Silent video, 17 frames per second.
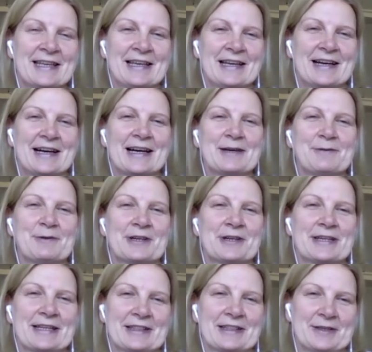I
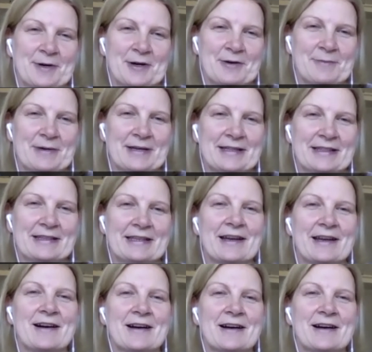work at the moment in
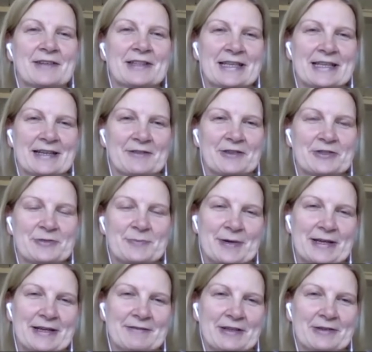Aava
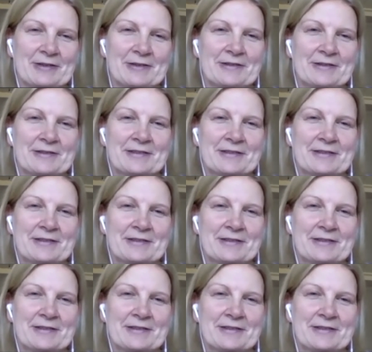Terveyspalvelut.